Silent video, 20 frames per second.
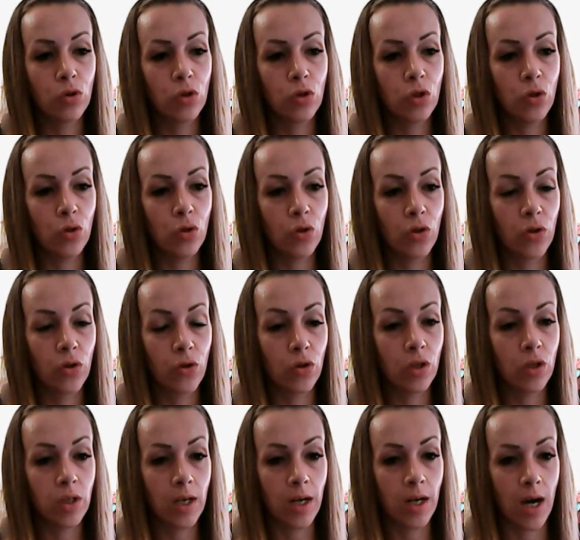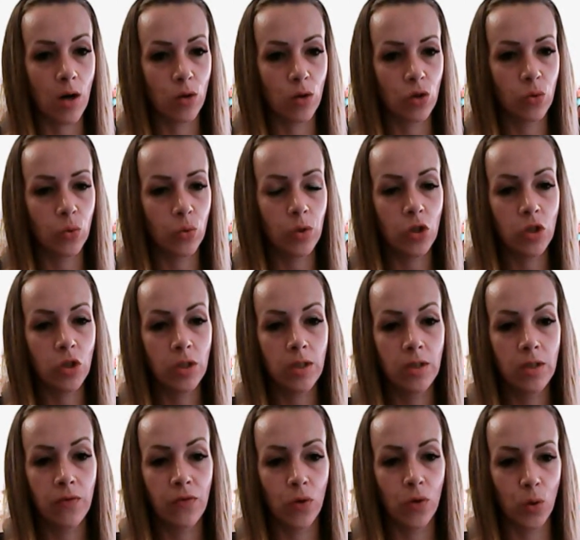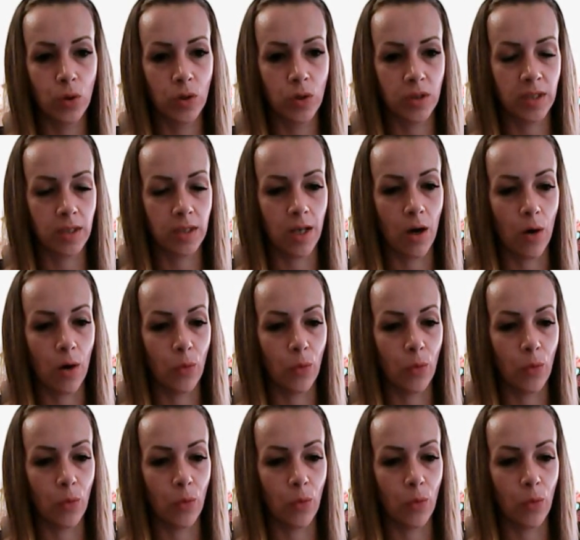your third house, which is the focus now.